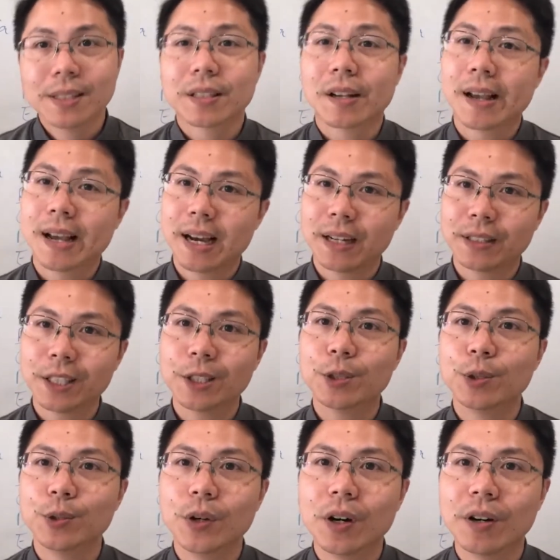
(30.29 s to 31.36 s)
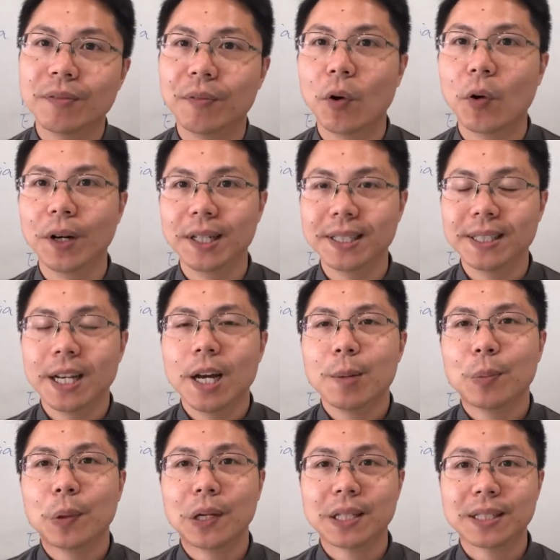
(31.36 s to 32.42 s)
So how do you avoid
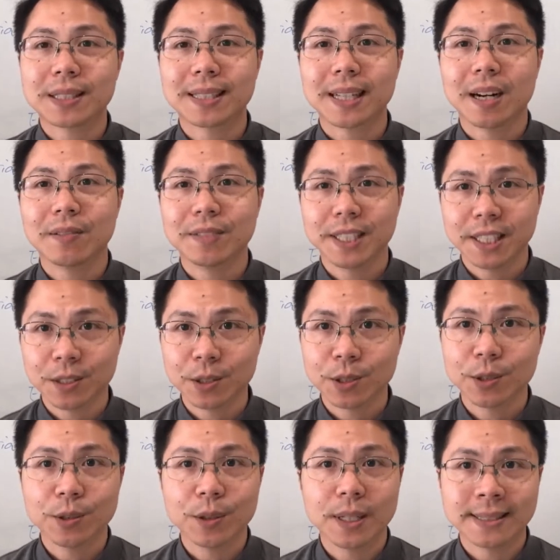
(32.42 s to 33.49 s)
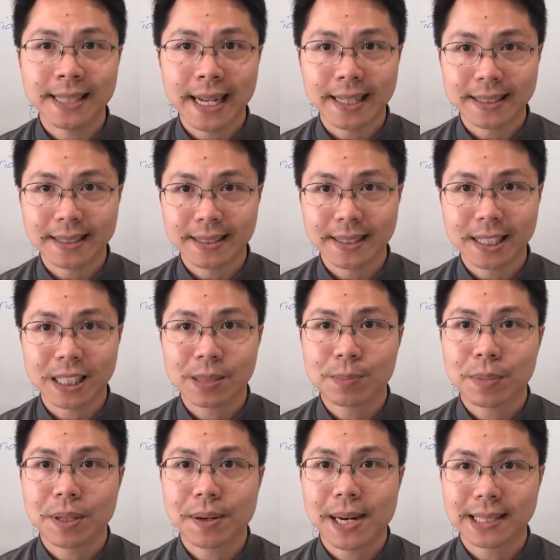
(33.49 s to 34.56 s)
putting yourself into analysis
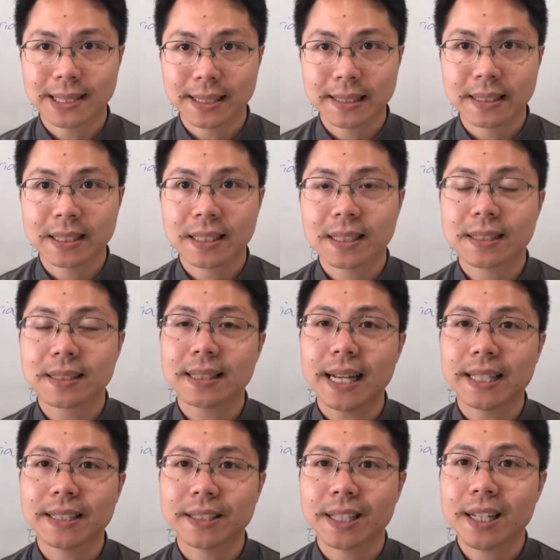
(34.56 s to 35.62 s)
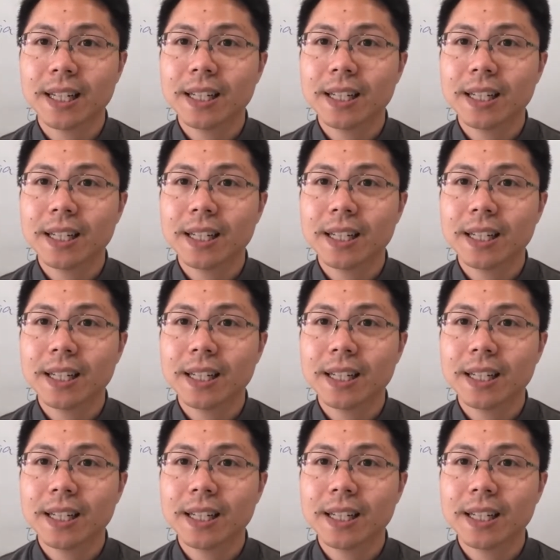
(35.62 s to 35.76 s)
paralysis state?